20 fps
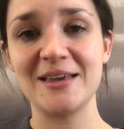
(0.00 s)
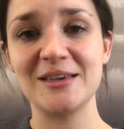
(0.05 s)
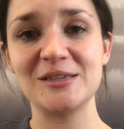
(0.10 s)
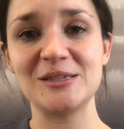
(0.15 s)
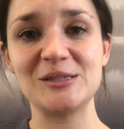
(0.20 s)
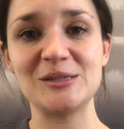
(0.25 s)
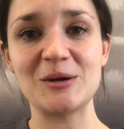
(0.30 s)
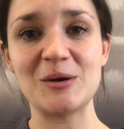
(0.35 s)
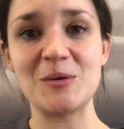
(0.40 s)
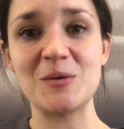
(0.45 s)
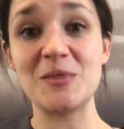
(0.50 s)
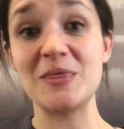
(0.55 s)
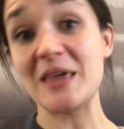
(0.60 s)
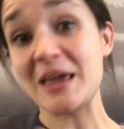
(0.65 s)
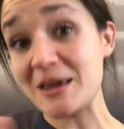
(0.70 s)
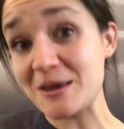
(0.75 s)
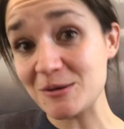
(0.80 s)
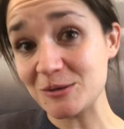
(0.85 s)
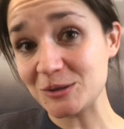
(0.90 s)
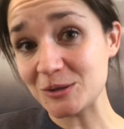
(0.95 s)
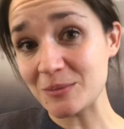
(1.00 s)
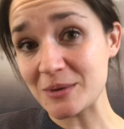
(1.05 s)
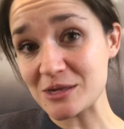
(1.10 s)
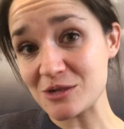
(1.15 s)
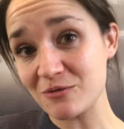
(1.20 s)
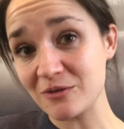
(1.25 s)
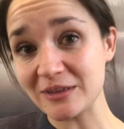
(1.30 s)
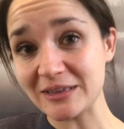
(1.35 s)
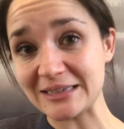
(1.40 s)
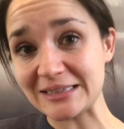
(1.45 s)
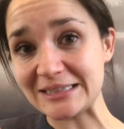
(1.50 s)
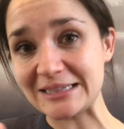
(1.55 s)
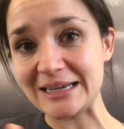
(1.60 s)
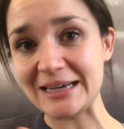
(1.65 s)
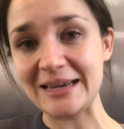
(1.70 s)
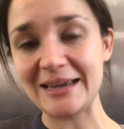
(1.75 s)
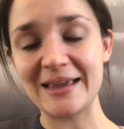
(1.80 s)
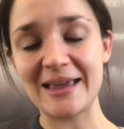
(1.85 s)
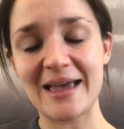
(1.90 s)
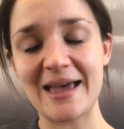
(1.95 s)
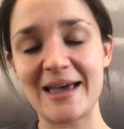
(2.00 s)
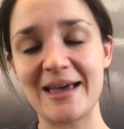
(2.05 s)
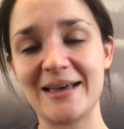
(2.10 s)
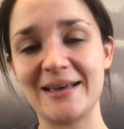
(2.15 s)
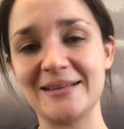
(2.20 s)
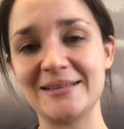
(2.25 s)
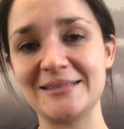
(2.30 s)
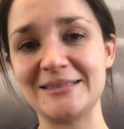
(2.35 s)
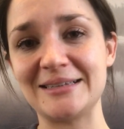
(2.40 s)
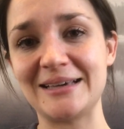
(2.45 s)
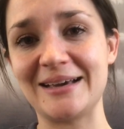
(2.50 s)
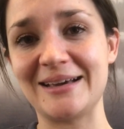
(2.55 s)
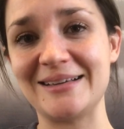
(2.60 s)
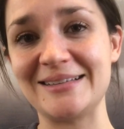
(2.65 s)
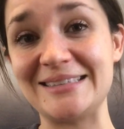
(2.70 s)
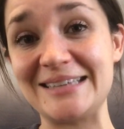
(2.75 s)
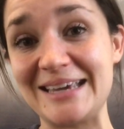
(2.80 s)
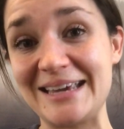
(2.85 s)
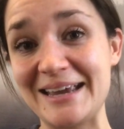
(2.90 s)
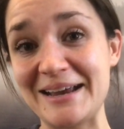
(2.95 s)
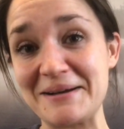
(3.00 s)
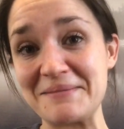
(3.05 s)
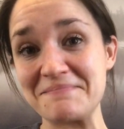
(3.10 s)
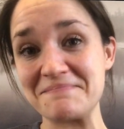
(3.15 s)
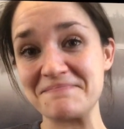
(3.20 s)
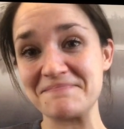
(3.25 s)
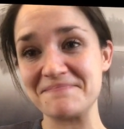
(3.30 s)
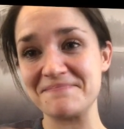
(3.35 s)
So thank you so much for listening, and take care.